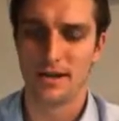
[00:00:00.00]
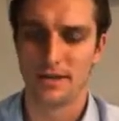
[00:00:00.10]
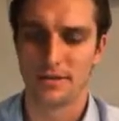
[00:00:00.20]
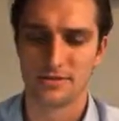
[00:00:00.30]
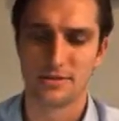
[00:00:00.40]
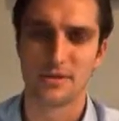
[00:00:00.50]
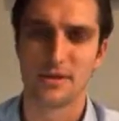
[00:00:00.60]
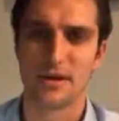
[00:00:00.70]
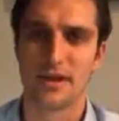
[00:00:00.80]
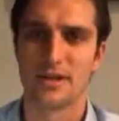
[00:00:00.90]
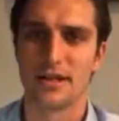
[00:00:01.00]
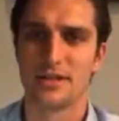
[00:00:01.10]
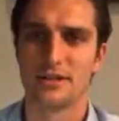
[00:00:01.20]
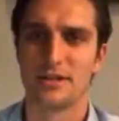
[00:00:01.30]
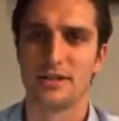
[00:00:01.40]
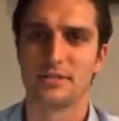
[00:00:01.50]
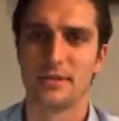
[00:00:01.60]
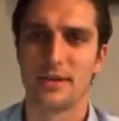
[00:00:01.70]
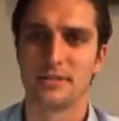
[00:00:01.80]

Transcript: and there's zero regulation in the space. So